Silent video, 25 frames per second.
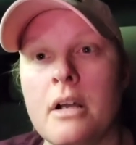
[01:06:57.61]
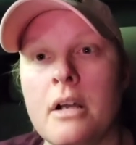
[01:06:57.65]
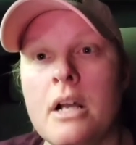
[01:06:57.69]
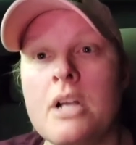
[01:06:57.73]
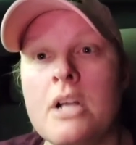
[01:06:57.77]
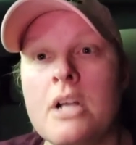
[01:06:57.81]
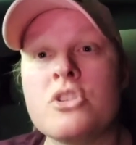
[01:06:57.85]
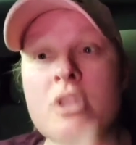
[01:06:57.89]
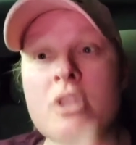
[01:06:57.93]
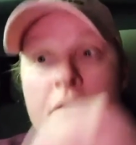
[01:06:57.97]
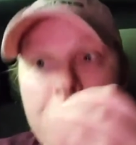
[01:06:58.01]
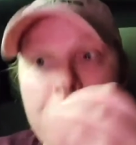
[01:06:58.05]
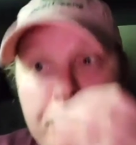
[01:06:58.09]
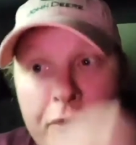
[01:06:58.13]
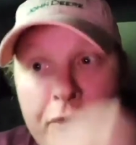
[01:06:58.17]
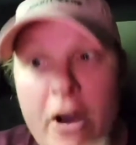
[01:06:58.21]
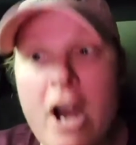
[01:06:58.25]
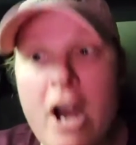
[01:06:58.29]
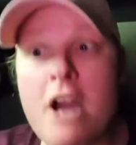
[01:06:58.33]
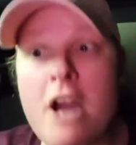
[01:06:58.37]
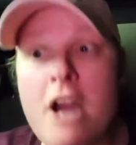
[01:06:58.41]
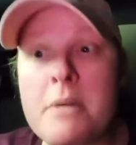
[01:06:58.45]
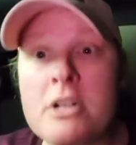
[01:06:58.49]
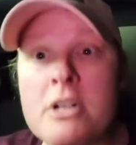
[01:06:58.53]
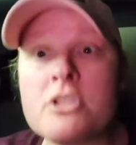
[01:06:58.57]
Yummy. So the
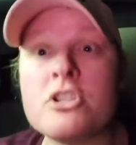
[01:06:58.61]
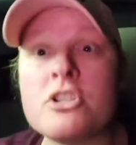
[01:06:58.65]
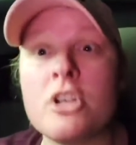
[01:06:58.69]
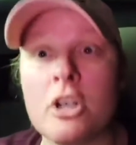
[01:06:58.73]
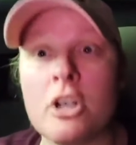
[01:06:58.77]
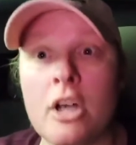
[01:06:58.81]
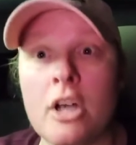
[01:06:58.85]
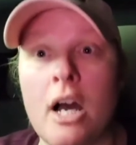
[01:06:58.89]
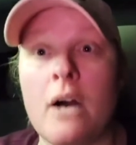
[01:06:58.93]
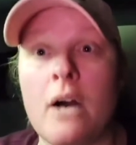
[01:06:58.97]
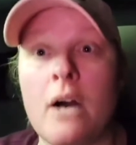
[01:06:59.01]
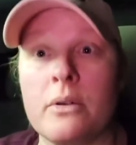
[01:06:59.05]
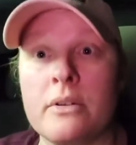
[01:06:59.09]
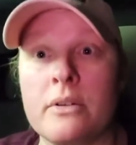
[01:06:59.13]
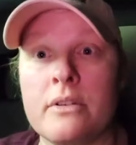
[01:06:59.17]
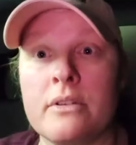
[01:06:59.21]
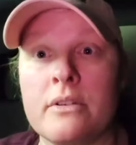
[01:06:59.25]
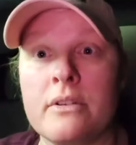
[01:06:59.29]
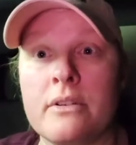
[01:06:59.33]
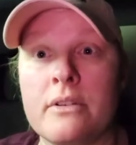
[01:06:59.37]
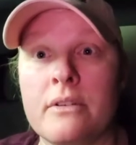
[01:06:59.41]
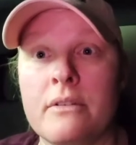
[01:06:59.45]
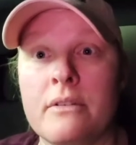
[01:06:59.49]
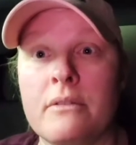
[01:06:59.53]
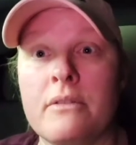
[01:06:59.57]
farmer took out
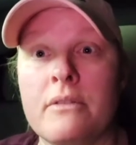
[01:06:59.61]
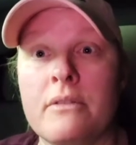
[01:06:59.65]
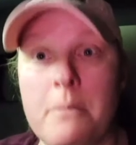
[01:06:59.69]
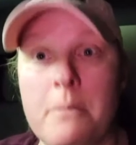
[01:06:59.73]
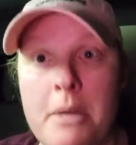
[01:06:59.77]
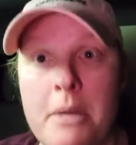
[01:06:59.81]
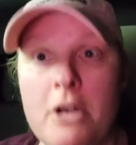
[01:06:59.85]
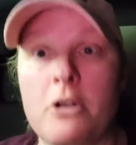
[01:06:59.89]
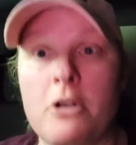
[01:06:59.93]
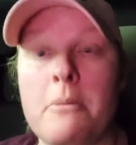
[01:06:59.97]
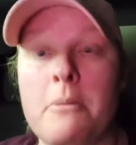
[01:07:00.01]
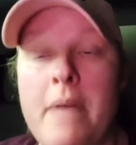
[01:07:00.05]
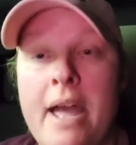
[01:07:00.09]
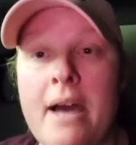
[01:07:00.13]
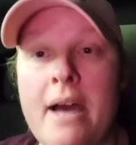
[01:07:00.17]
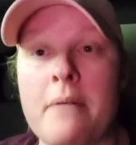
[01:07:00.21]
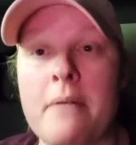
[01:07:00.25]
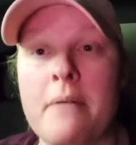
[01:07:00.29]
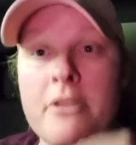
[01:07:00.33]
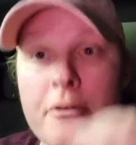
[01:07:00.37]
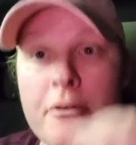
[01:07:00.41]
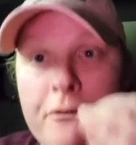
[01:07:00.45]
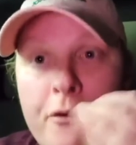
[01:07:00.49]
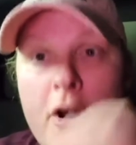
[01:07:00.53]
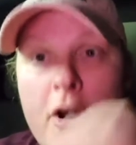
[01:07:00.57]
the middleman.
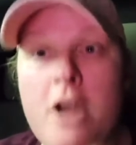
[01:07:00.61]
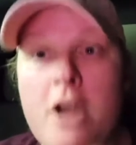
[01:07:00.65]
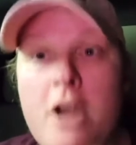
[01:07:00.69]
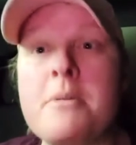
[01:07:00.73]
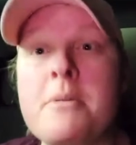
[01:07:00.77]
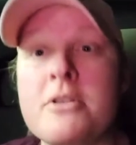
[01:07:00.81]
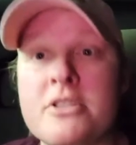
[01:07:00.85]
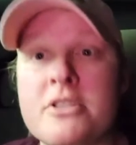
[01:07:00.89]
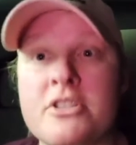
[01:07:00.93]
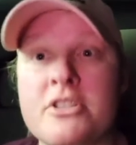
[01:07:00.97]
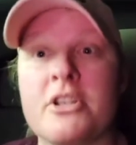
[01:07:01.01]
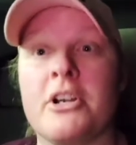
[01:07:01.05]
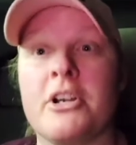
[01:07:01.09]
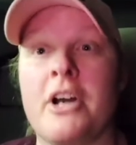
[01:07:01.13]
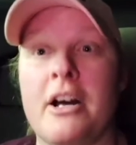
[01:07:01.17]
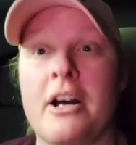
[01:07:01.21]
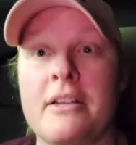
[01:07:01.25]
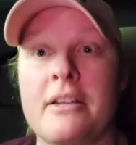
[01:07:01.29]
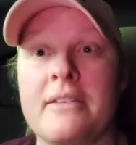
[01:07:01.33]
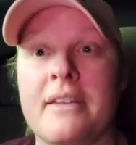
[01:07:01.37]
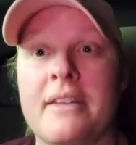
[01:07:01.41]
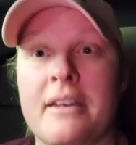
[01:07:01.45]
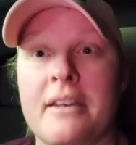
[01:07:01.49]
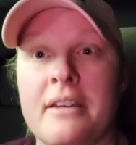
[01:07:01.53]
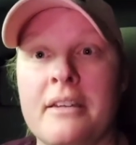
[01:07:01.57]
The farmers took
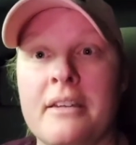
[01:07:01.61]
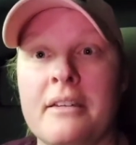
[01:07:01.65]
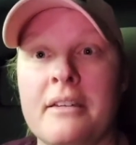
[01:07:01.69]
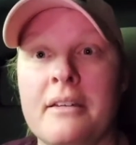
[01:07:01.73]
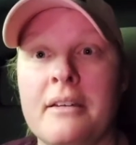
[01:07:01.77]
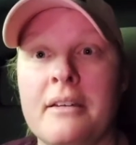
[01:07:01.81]
out the